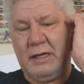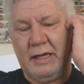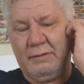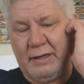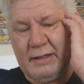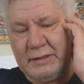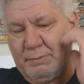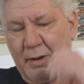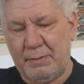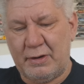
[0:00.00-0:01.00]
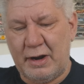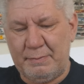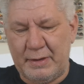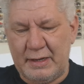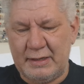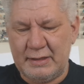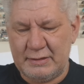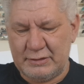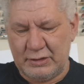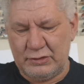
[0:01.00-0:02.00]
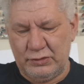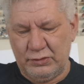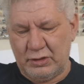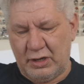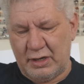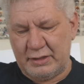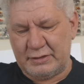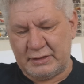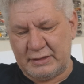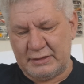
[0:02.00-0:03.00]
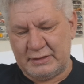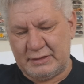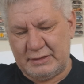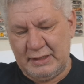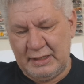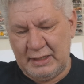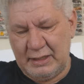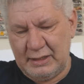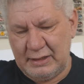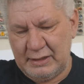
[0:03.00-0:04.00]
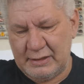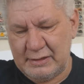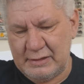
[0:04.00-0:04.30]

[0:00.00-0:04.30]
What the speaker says: Anyway, let's pop her open so you guys can see.